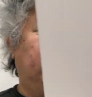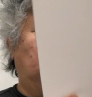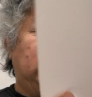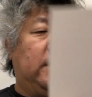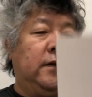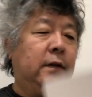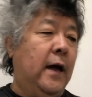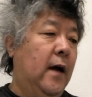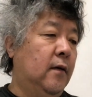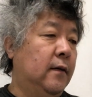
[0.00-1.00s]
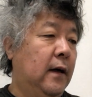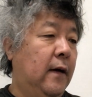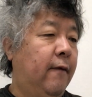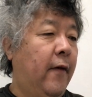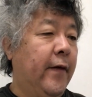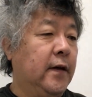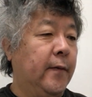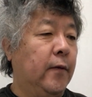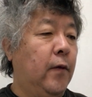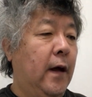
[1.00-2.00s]
Western style farm
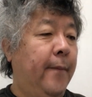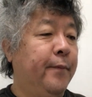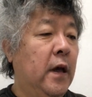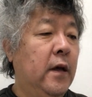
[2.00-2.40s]
arrangement where,